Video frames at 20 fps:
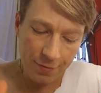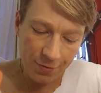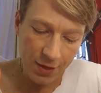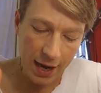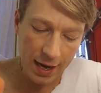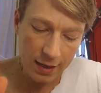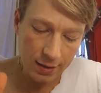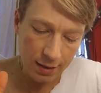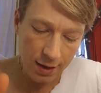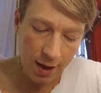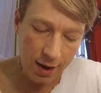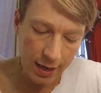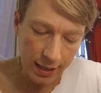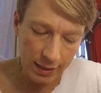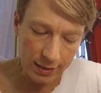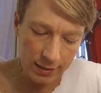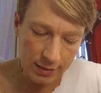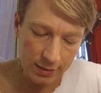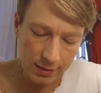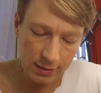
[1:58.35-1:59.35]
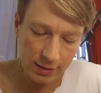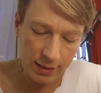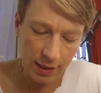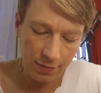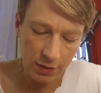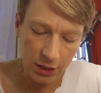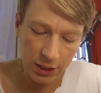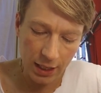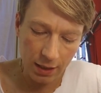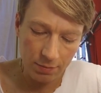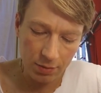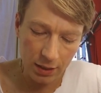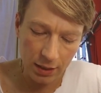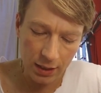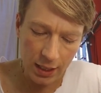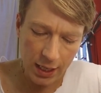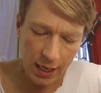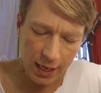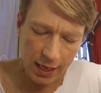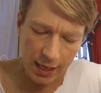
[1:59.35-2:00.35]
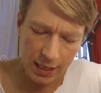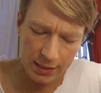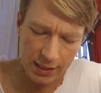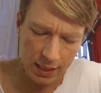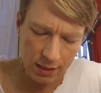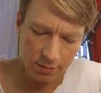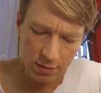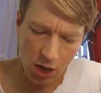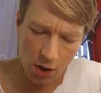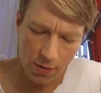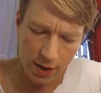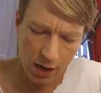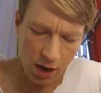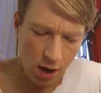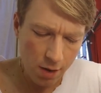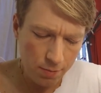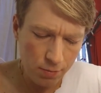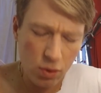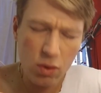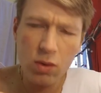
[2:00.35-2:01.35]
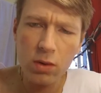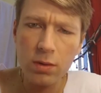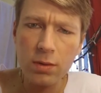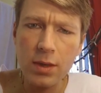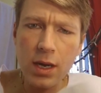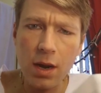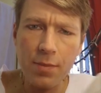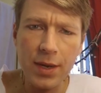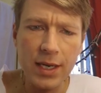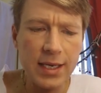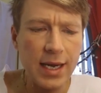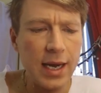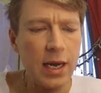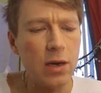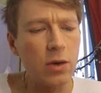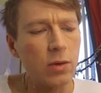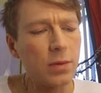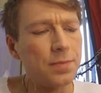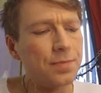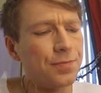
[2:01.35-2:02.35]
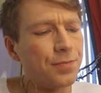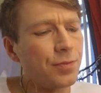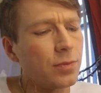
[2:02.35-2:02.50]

That light, said the chaplain, is it going up or coming down?